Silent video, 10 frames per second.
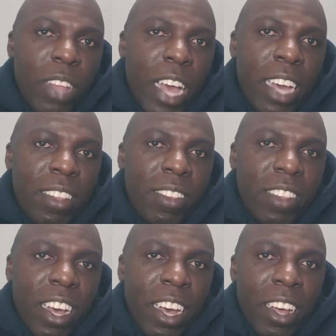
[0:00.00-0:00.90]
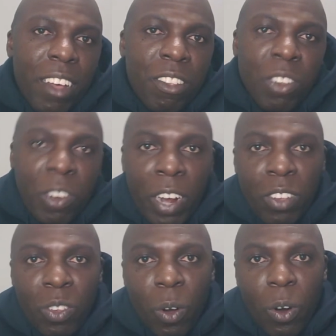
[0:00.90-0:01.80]
guys, try
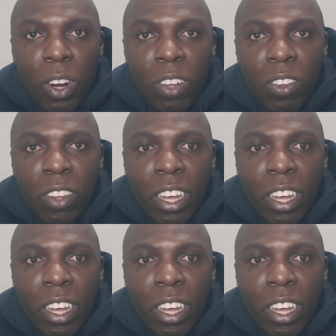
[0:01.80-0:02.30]
scorers,